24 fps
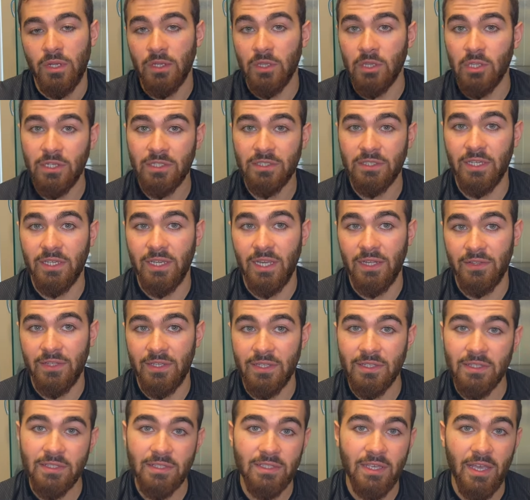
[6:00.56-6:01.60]
it looks like on
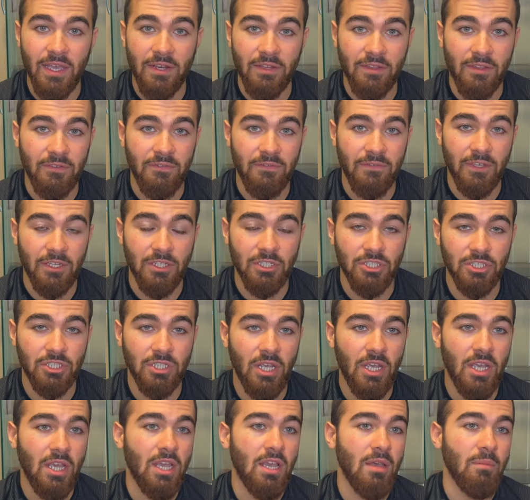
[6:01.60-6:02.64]
the inside of the
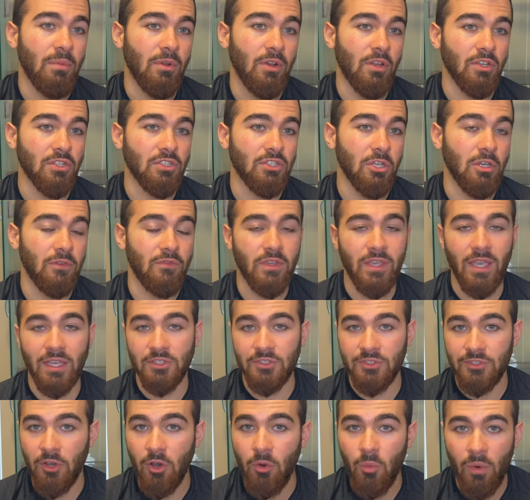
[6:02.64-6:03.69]
fish. But also, if you
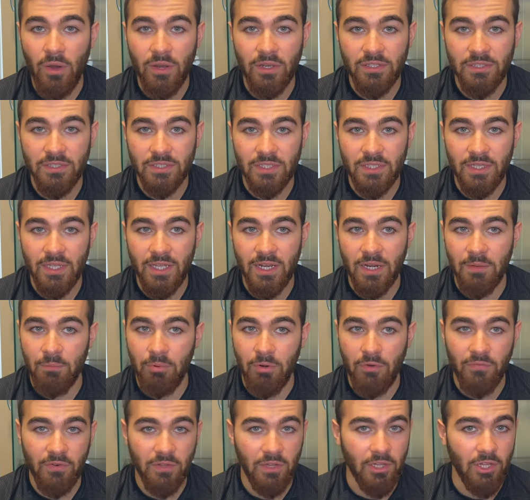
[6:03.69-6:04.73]
guys don't want to see that, I'm
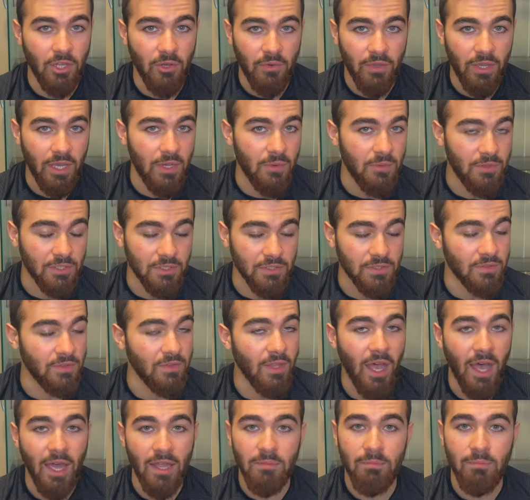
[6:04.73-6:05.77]
perfectly okay with just
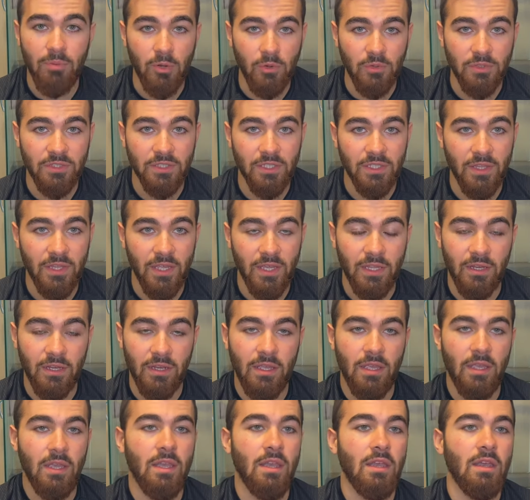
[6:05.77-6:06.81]
not posting that.